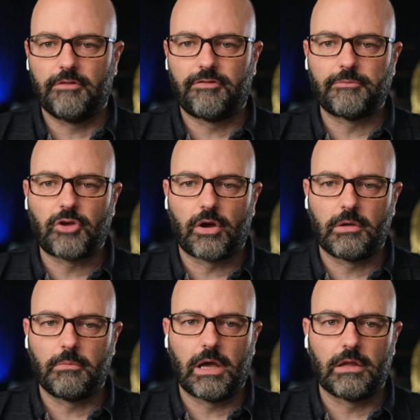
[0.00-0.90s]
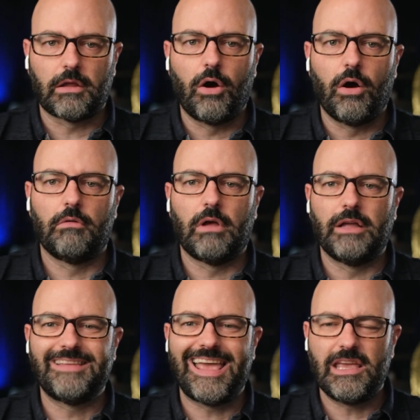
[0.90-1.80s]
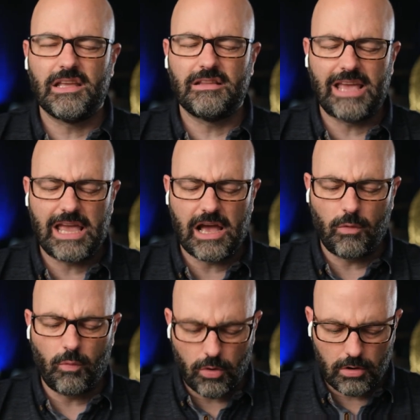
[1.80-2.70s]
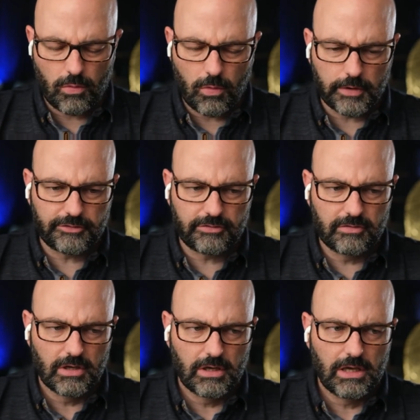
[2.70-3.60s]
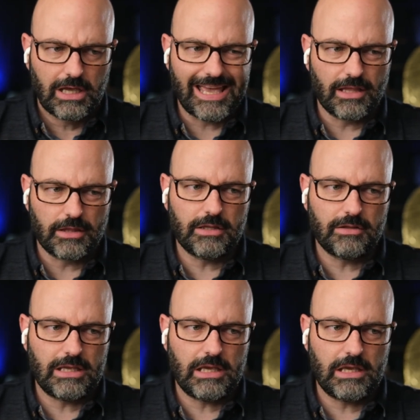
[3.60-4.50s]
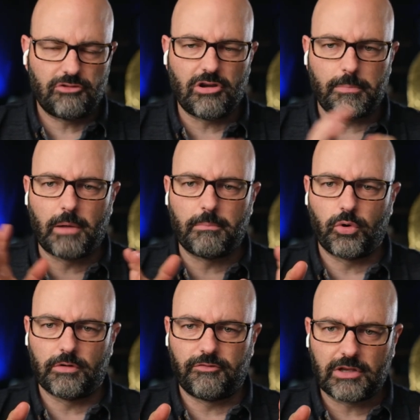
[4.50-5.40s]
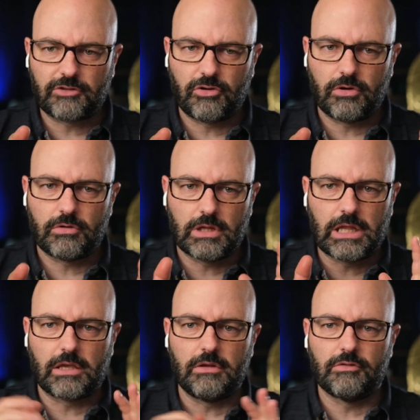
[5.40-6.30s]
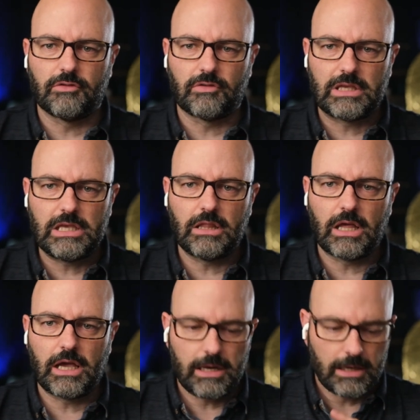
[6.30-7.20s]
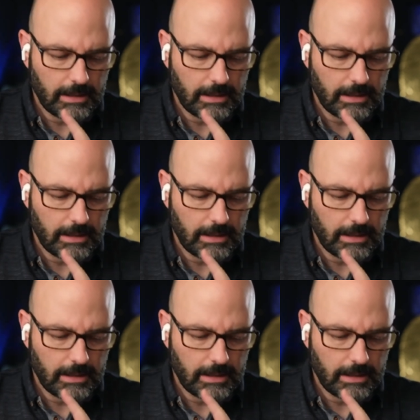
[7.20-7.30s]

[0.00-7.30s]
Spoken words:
if I'm talking about a day-in, day-out workhorse, LED chip-on-board fixture that I can use as a key light,